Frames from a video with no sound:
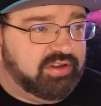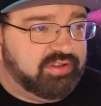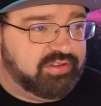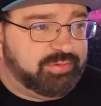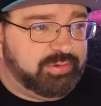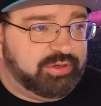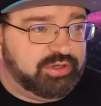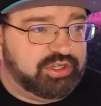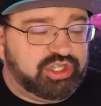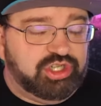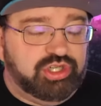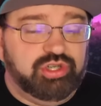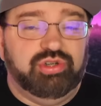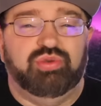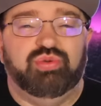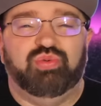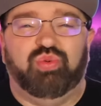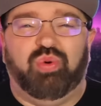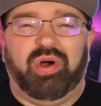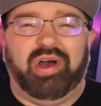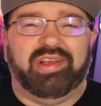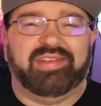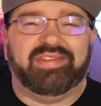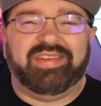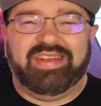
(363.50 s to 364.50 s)
Switch 2
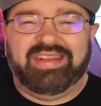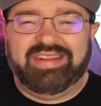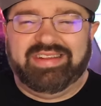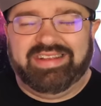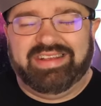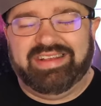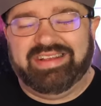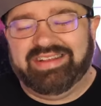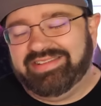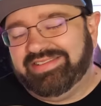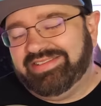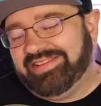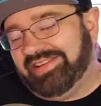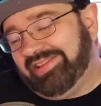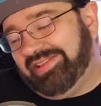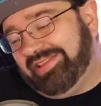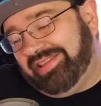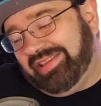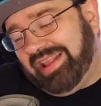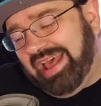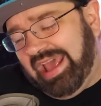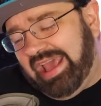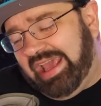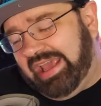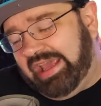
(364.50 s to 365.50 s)
was indeed
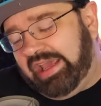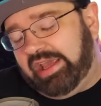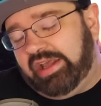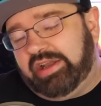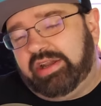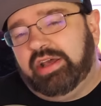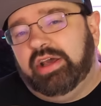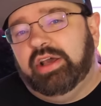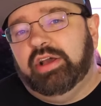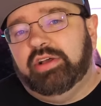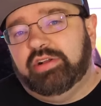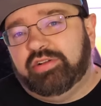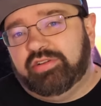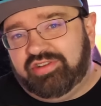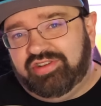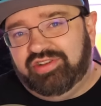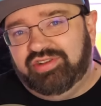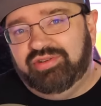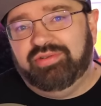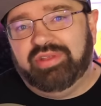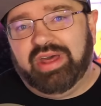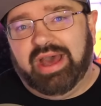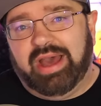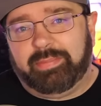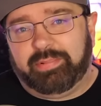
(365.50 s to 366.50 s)
delayed
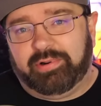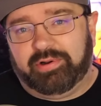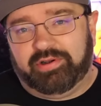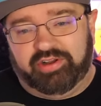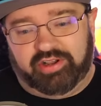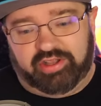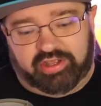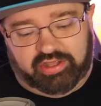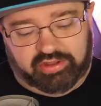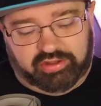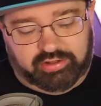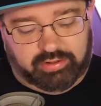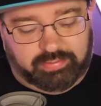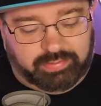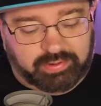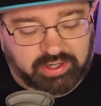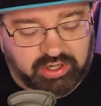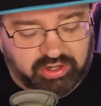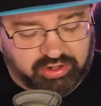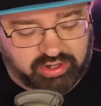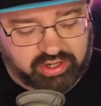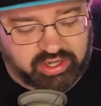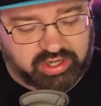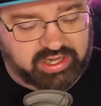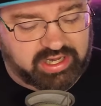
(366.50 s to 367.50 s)
to that particular
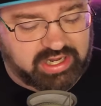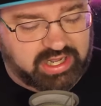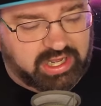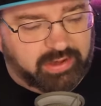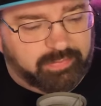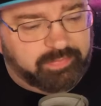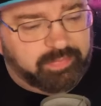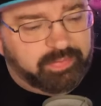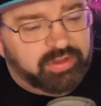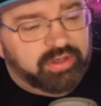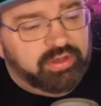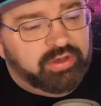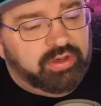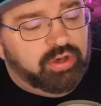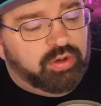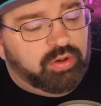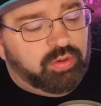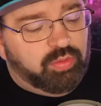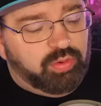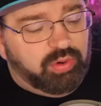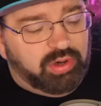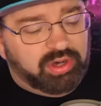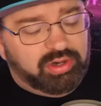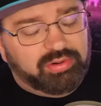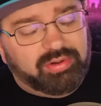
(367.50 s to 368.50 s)
period. Now,
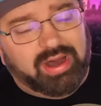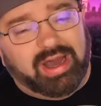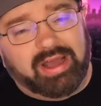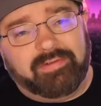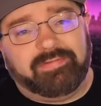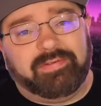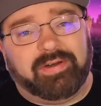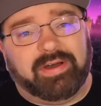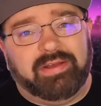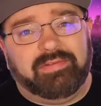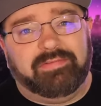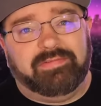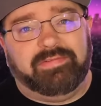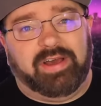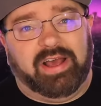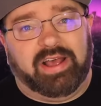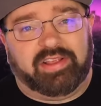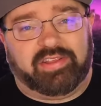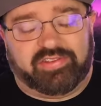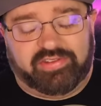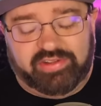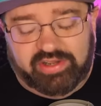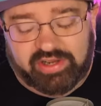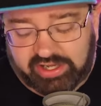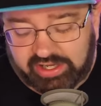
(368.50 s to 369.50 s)
what do I find
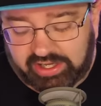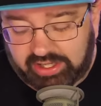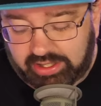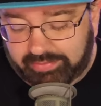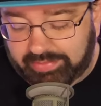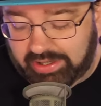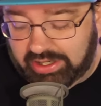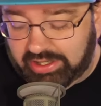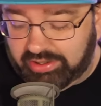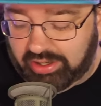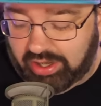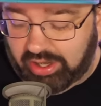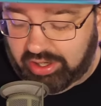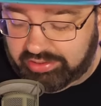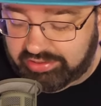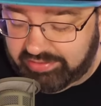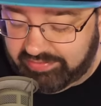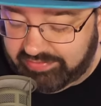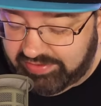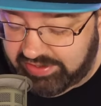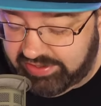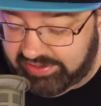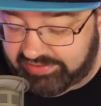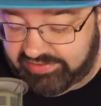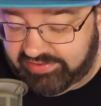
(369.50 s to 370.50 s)
fascinating about all
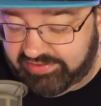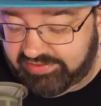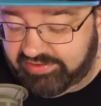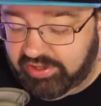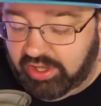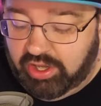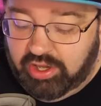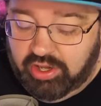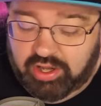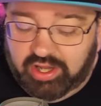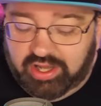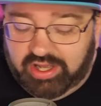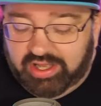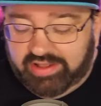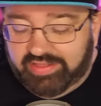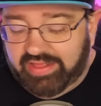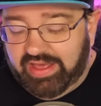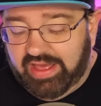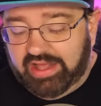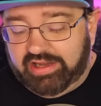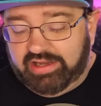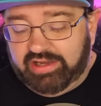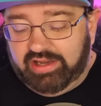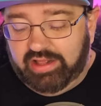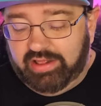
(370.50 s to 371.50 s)
of this is
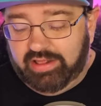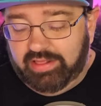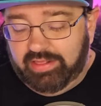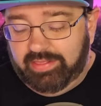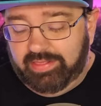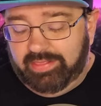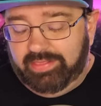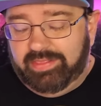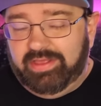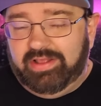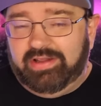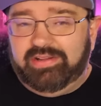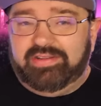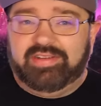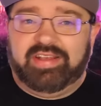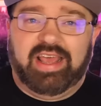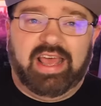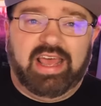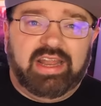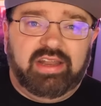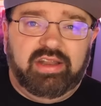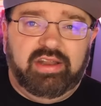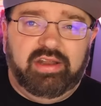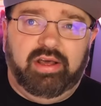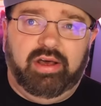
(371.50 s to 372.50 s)
that
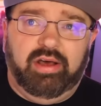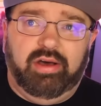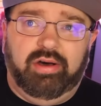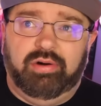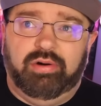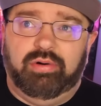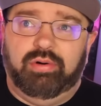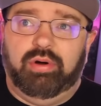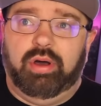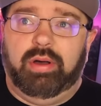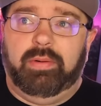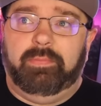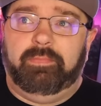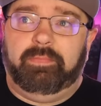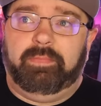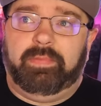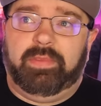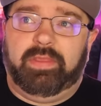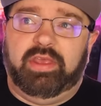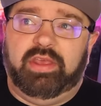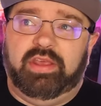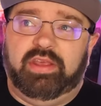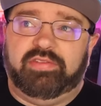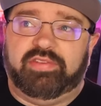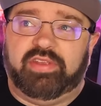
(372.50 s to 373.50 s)
Nintendo
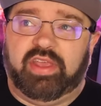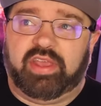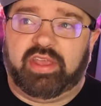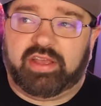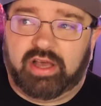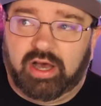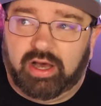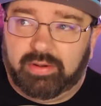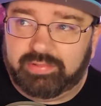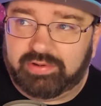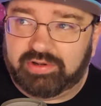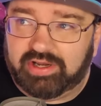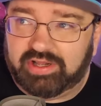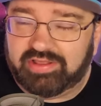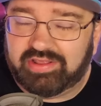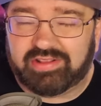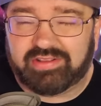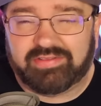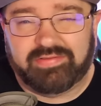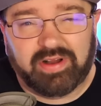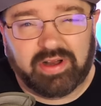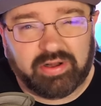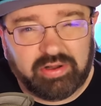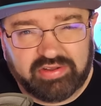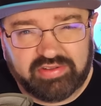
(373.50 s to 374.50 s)
is a company
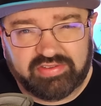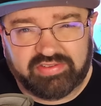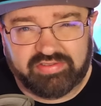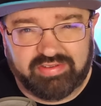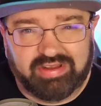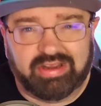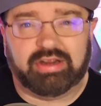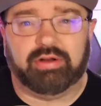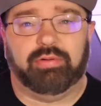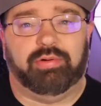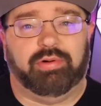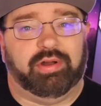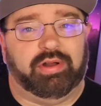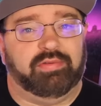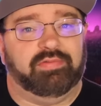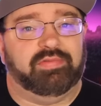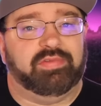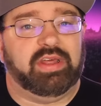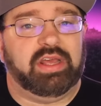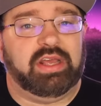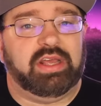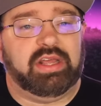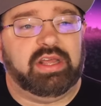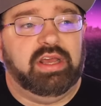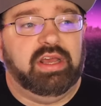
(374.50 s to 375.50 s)
that's very secretive.
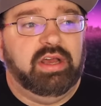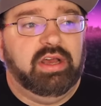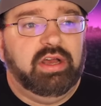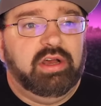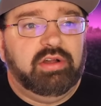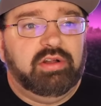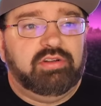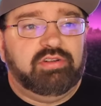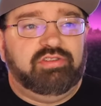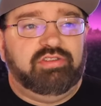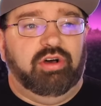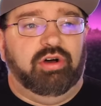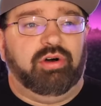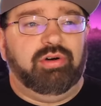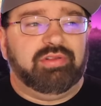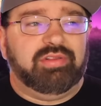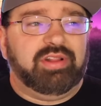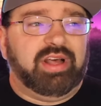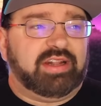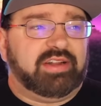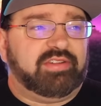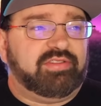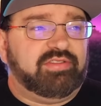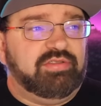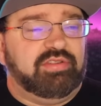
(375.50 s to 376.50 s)
They don't
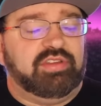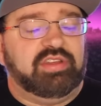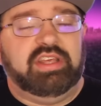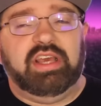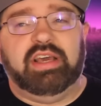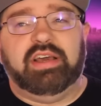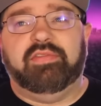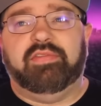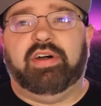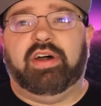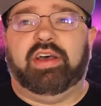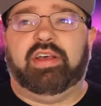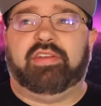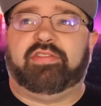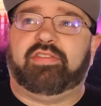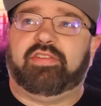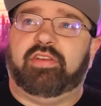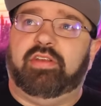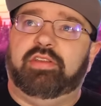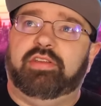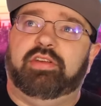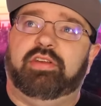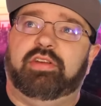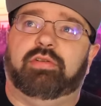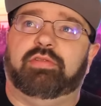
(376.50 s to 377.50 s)
like to give us,
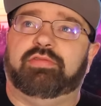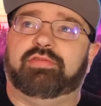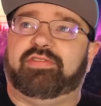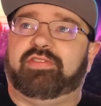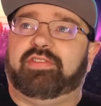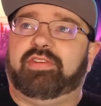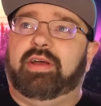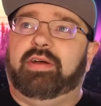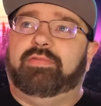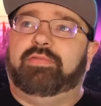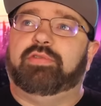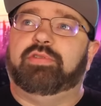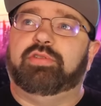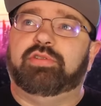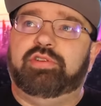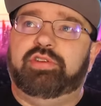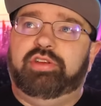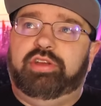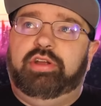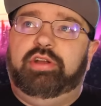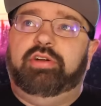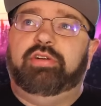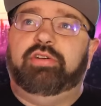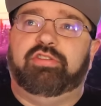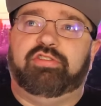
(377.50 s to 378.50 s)
you know, several
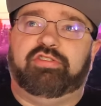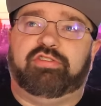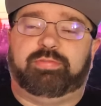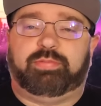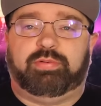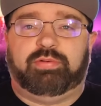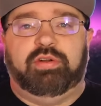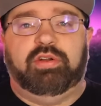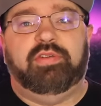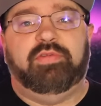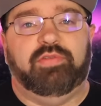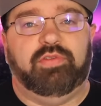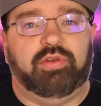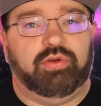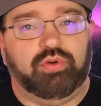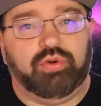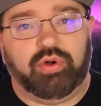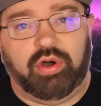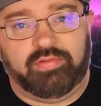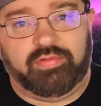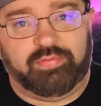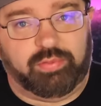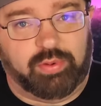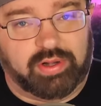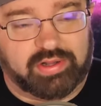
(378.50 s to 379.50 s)
years
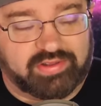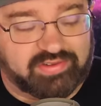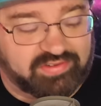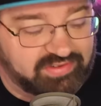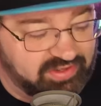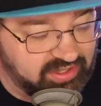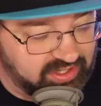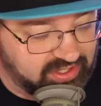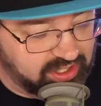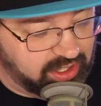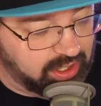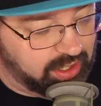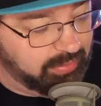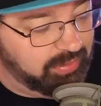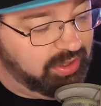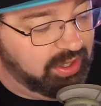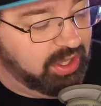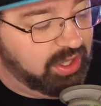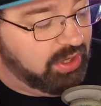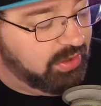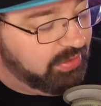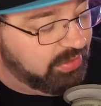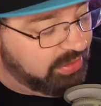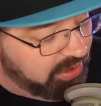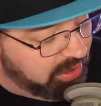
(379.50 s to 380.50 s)
preview of what's to come.
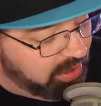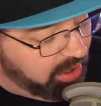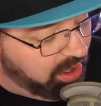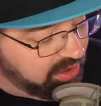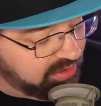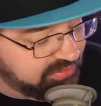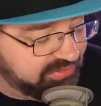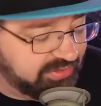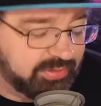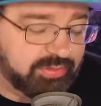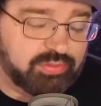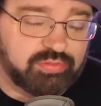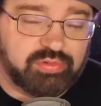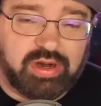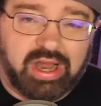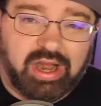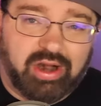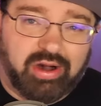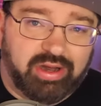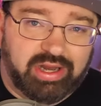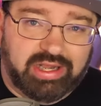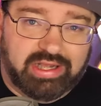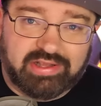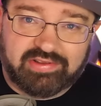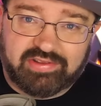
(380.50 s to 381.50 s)
There are some
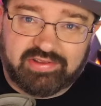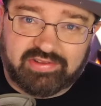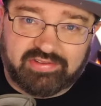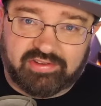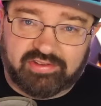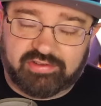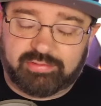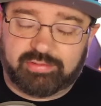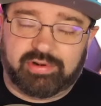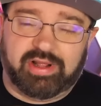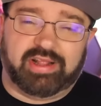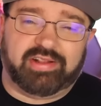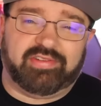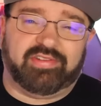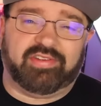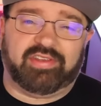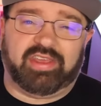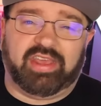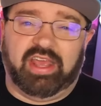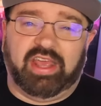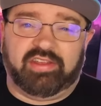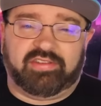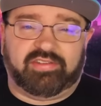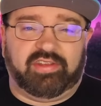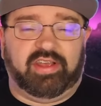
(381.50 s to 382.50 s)
rare instances where that's the
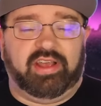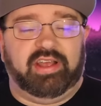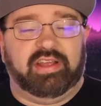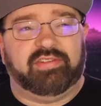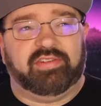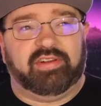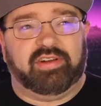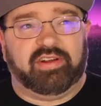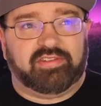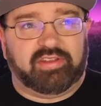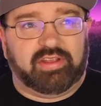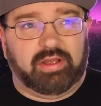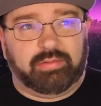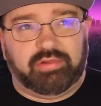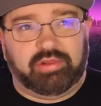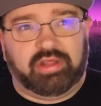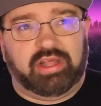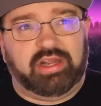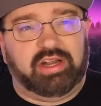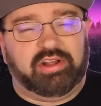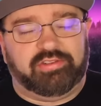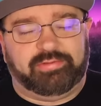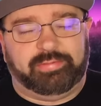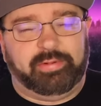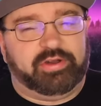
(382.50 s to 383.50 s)
case. As an example, they
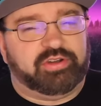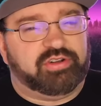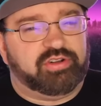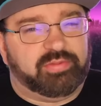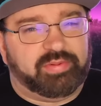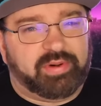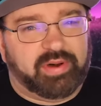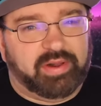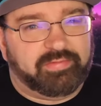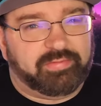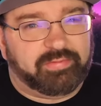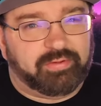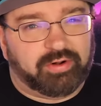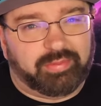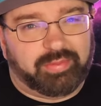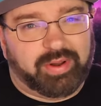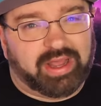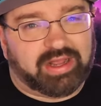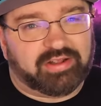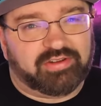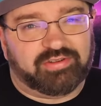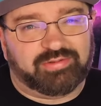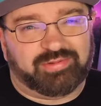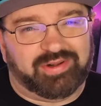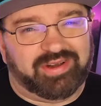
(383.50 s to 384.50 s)
announced Metroid Prime 4
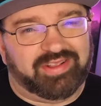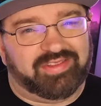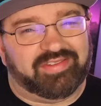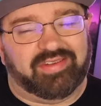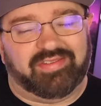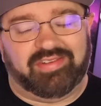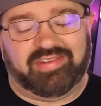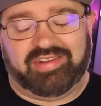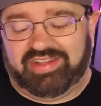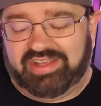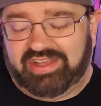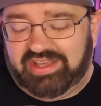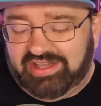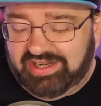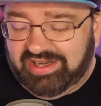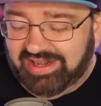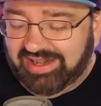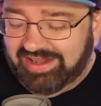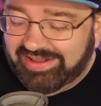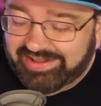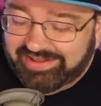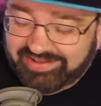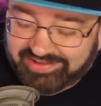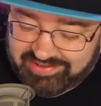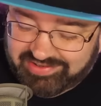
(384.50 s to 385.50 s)
back in 2017.
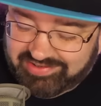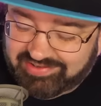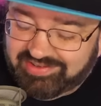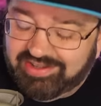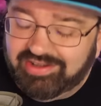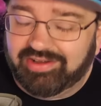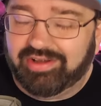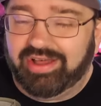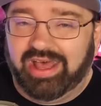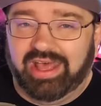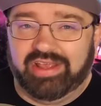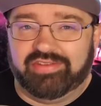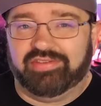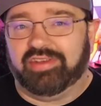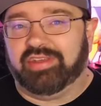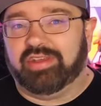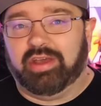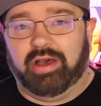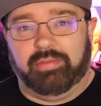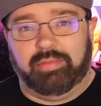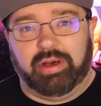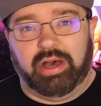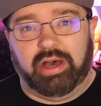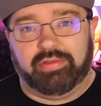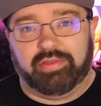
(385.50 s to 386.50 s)
Still hasn't
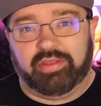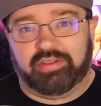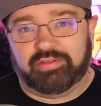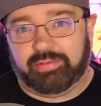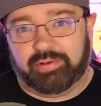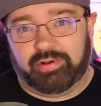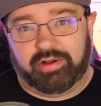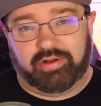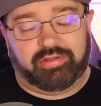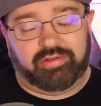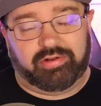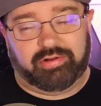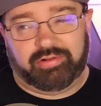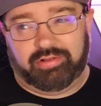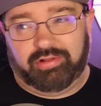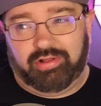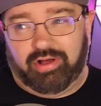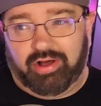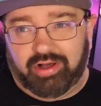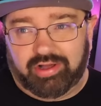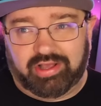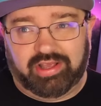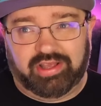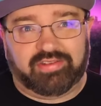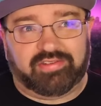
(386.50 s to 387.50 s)
come out. That's one of their
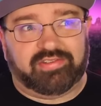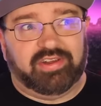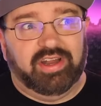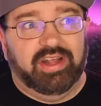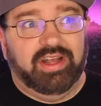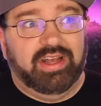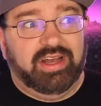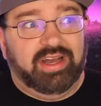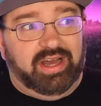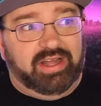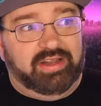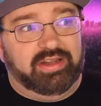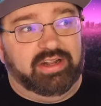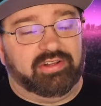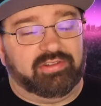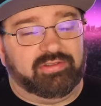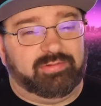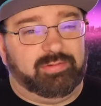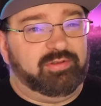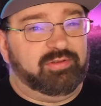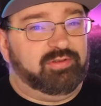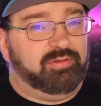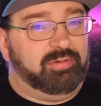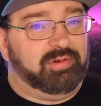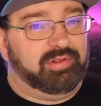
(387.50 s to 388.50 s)
longest
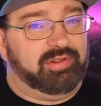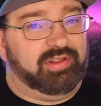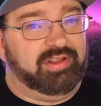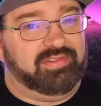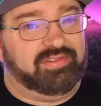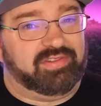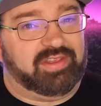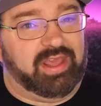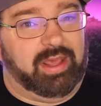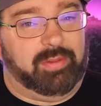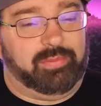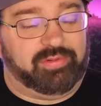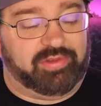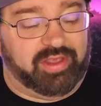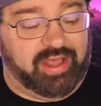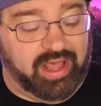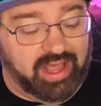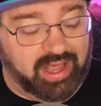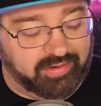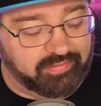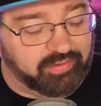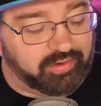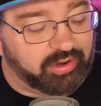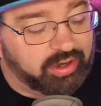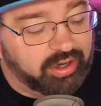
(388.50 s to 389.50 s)
announcement to release games
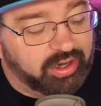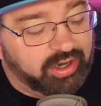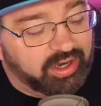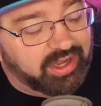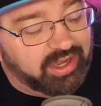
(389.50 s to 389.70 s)
ever.